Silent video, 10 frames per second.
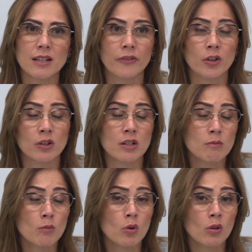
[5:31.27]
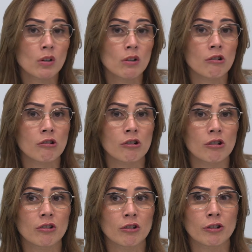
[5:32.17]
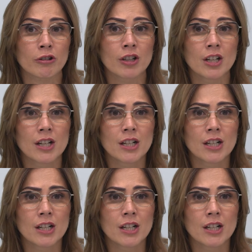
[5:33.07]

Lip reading: If you're a smoker or